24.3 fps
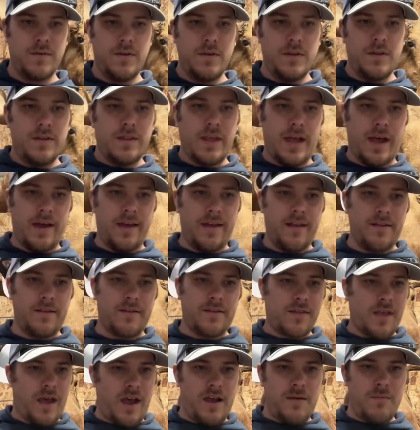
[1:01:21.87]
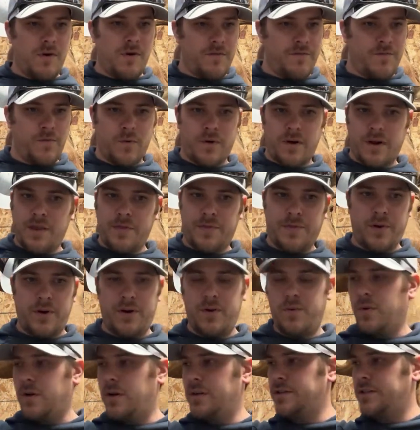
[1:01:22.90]
That IMR
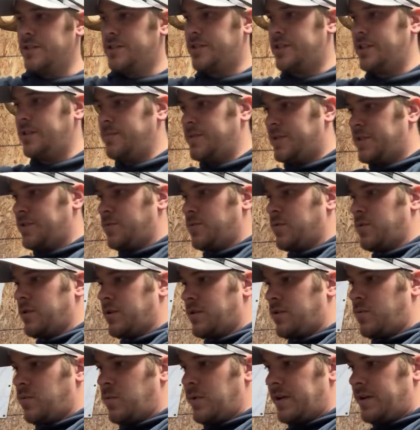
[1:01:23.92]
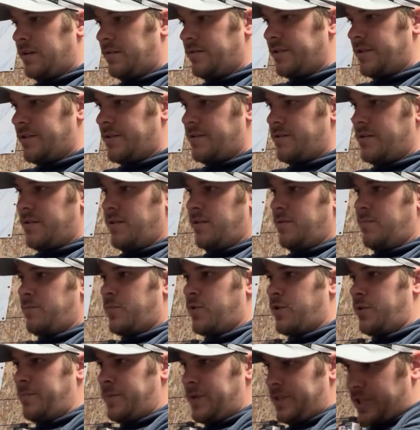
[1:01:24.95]
4831 just seems to work well in
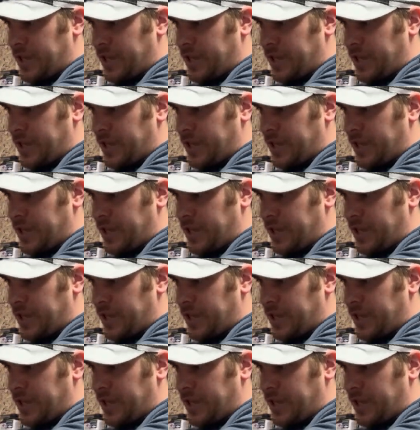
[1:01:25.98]
pretty much